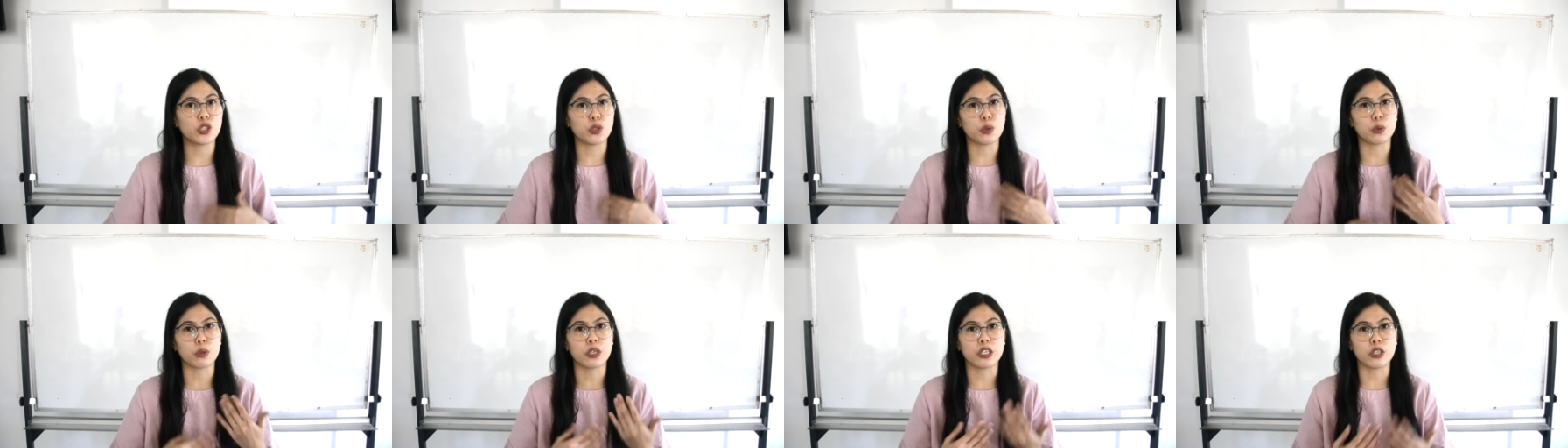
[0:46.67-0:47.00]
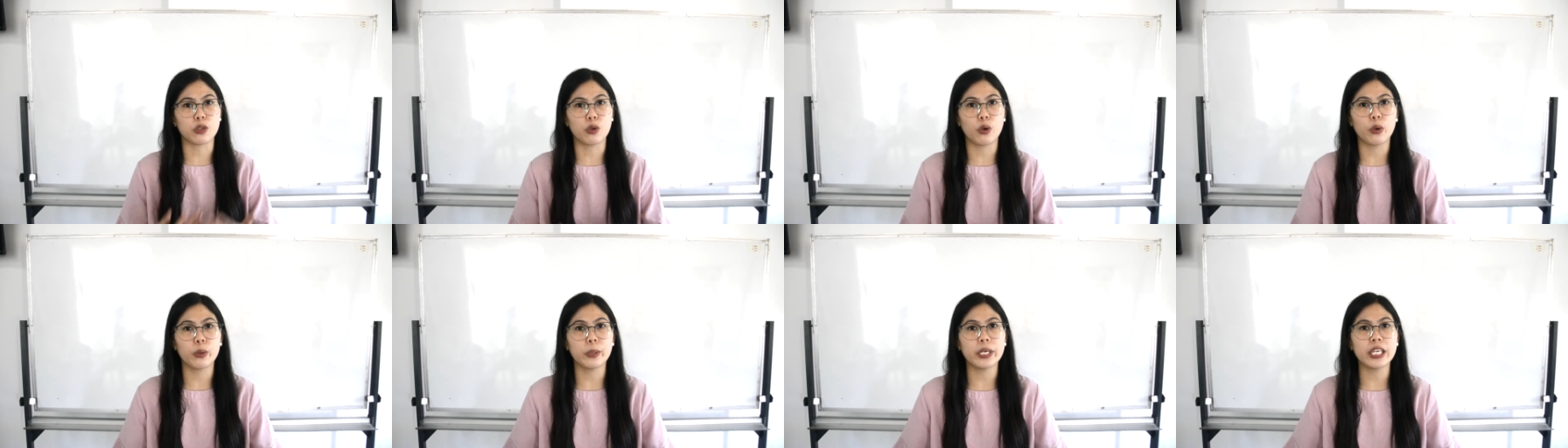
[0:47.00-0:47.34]
you are
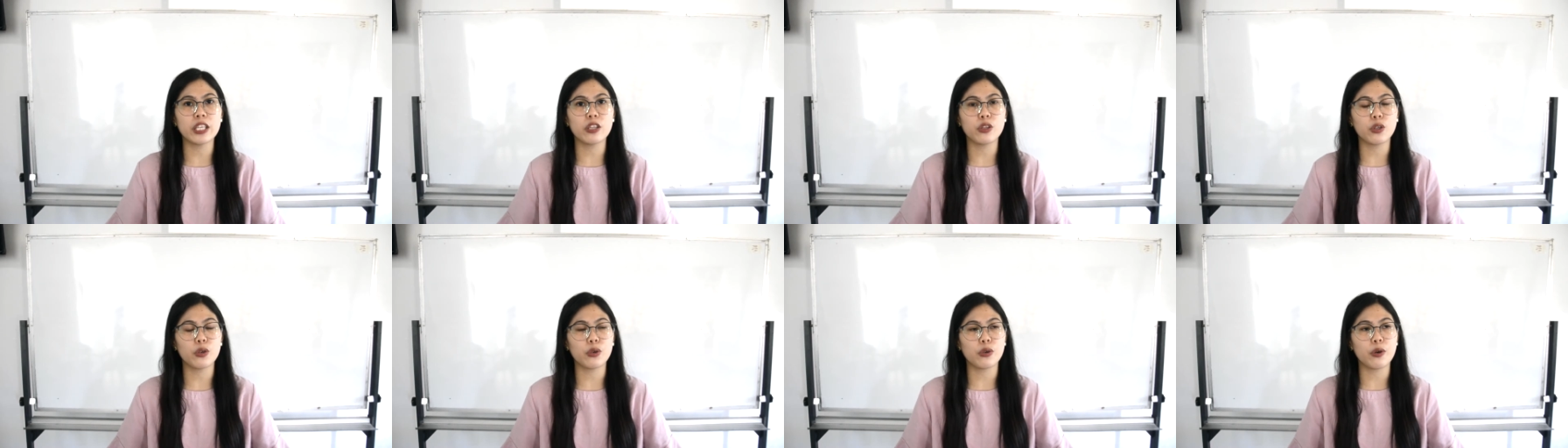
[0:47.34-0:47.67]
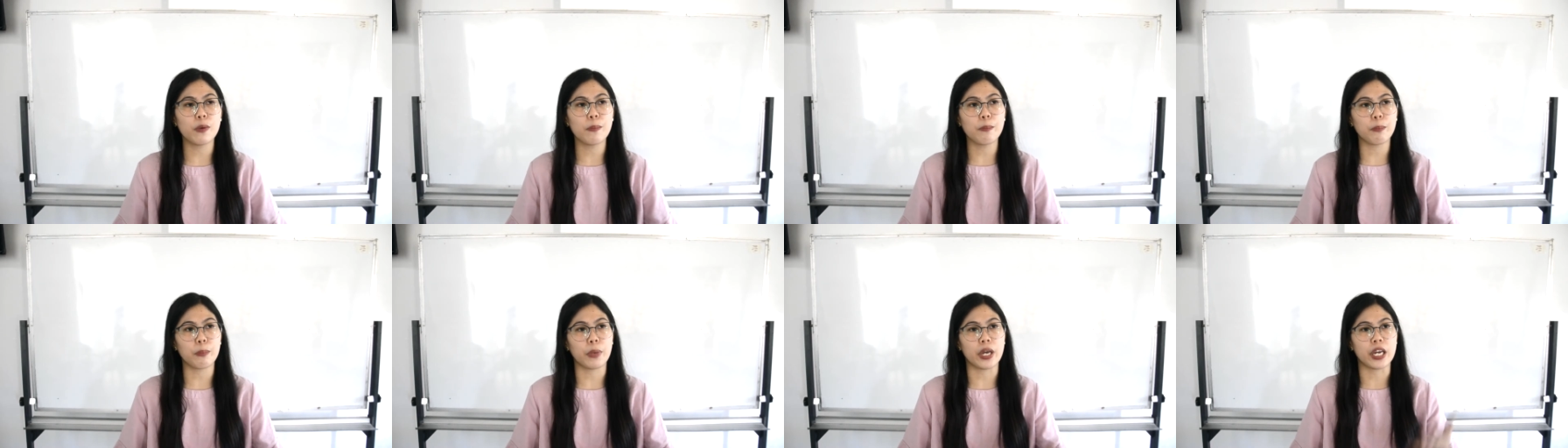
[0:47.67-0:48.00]
going to
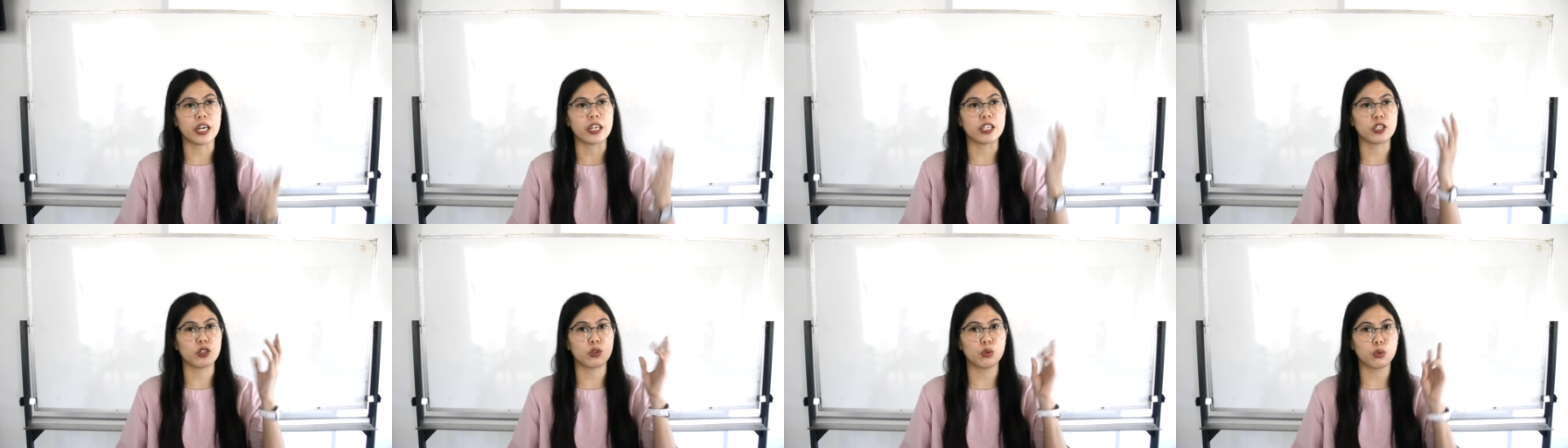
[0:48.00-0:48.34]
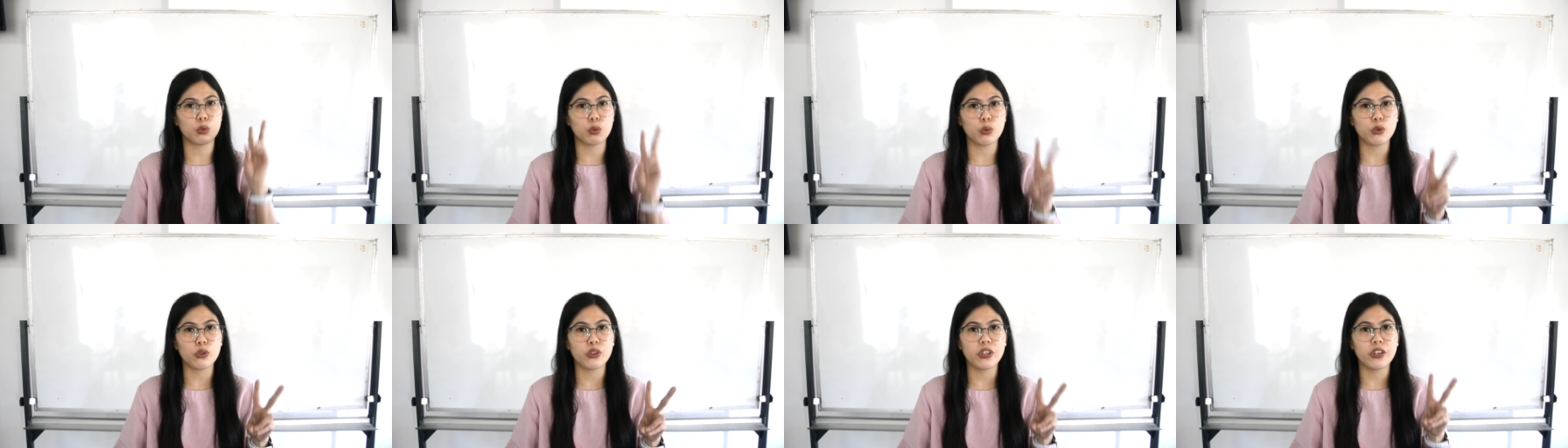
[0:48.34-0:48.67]
compare
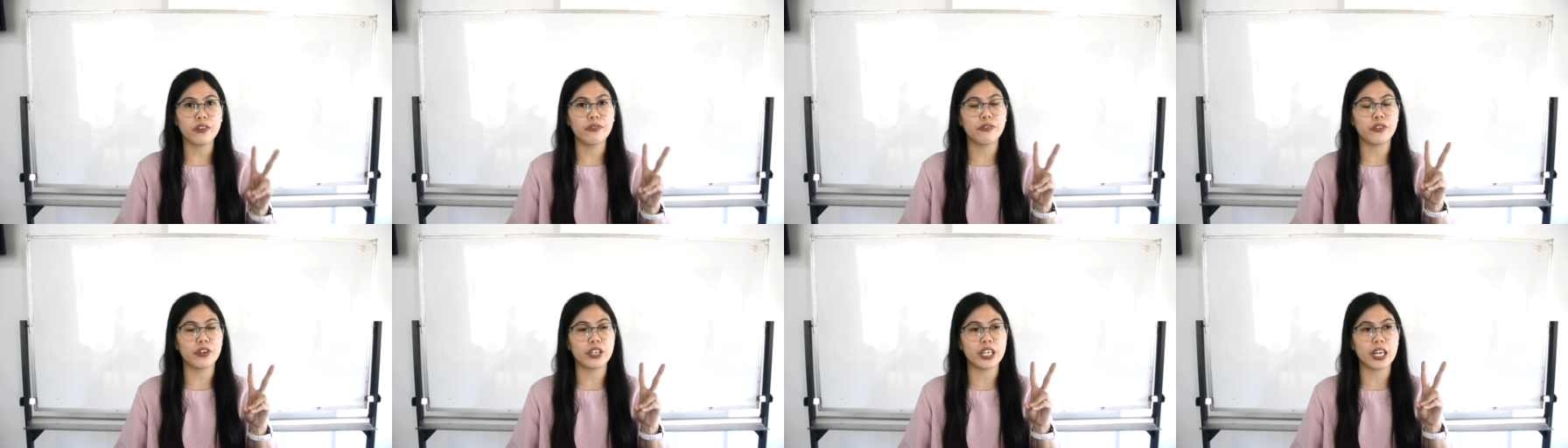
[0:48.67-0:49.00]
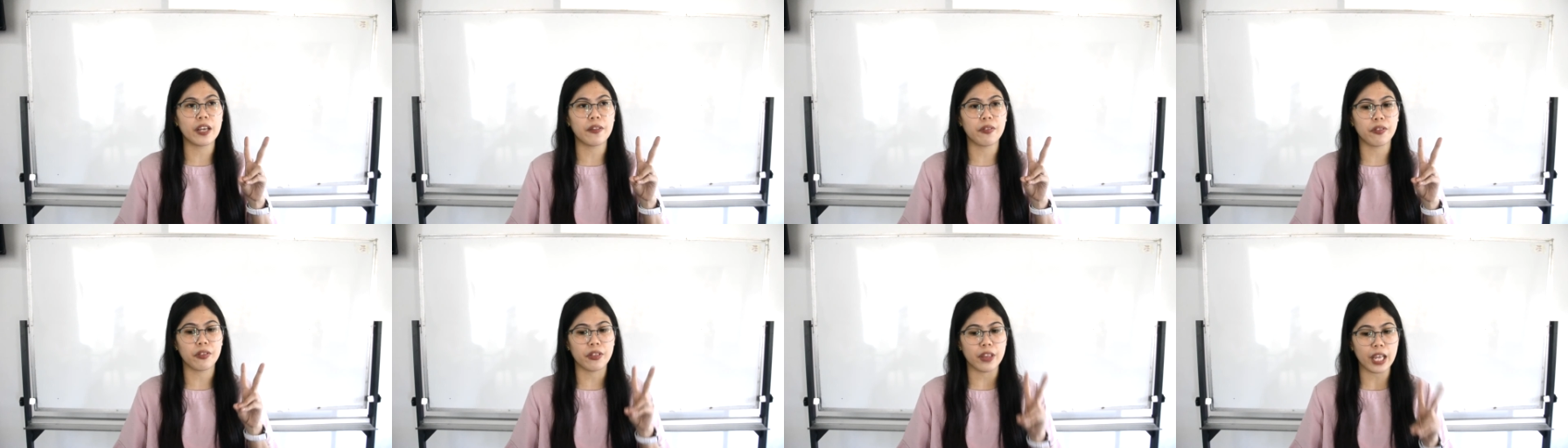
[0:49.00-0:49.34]
two
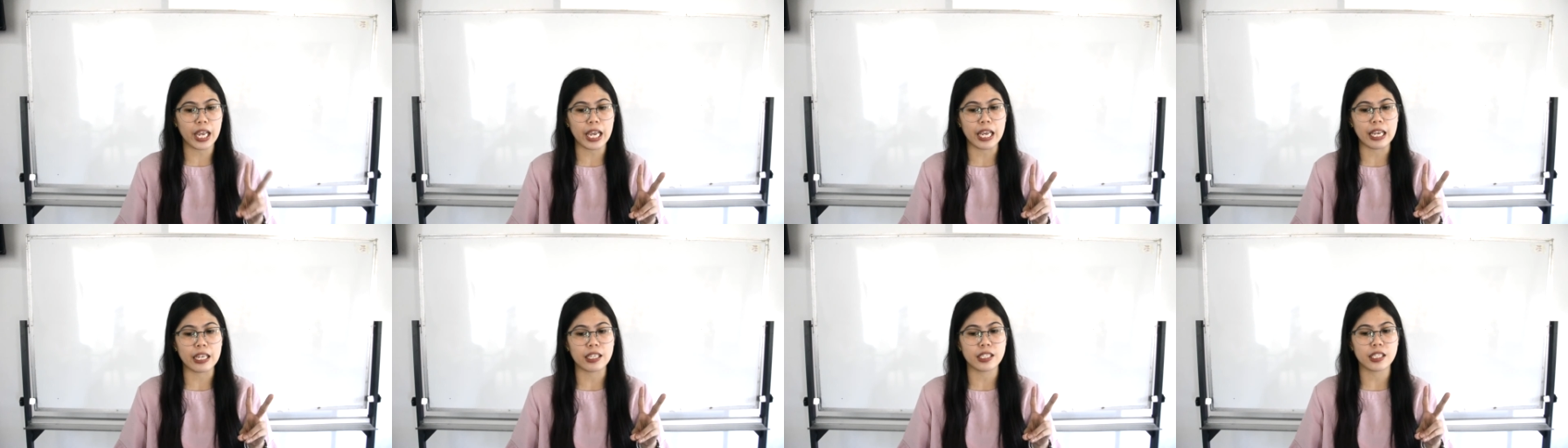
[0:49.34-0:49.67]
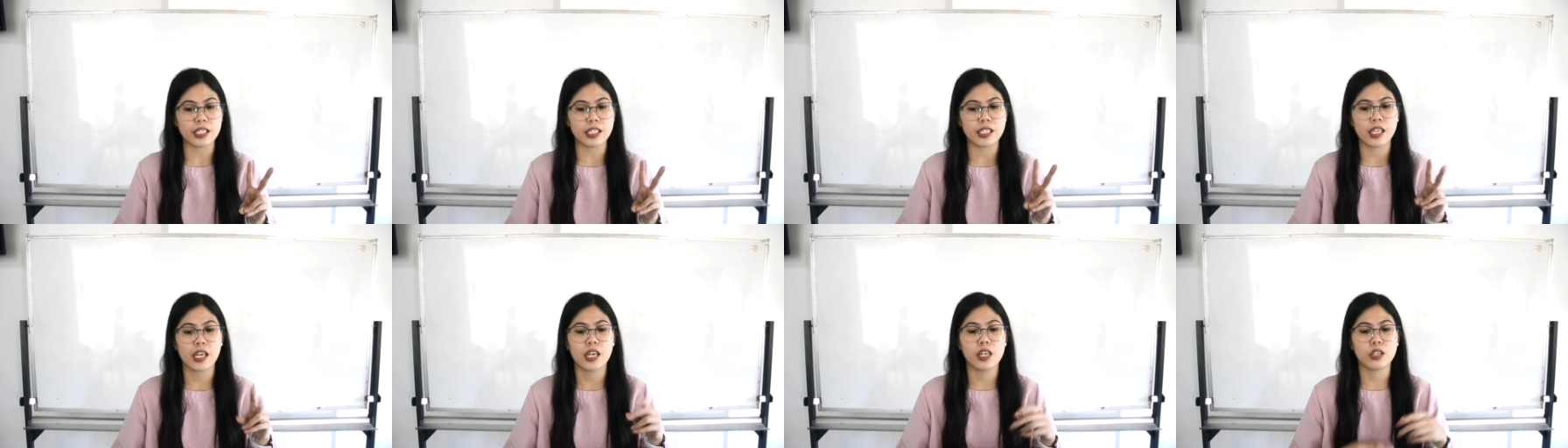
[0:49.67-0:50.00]
different
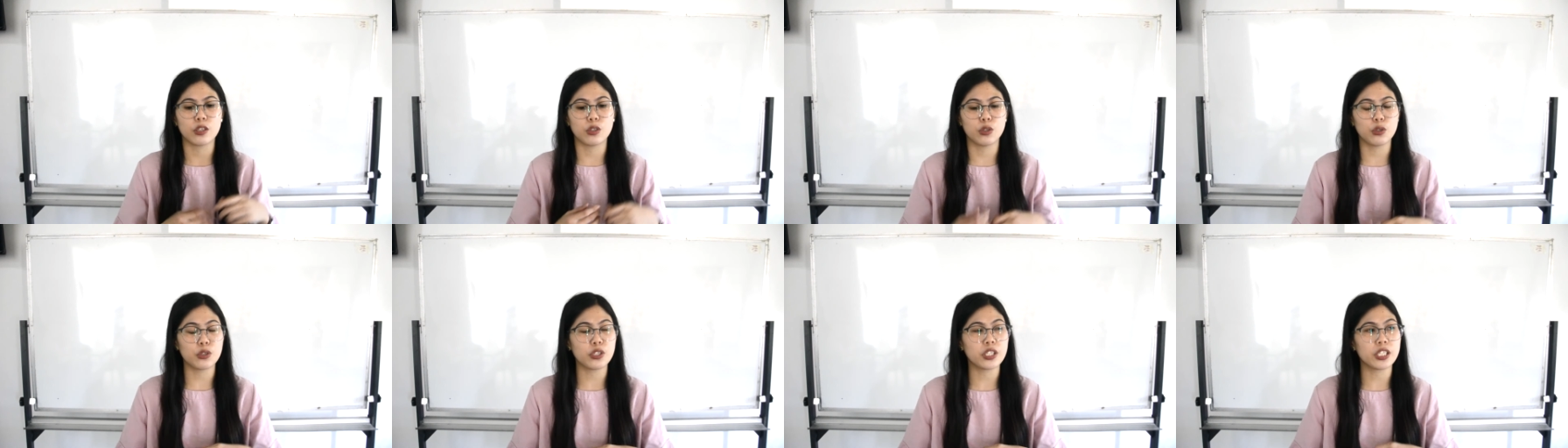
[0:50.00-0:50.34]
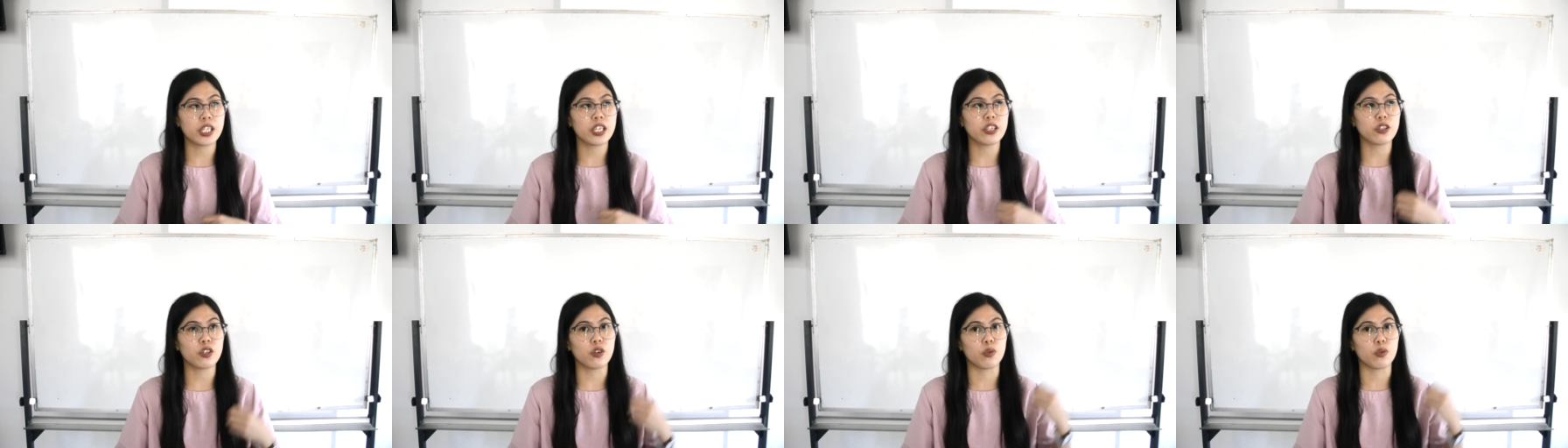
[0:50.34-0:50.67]
things using the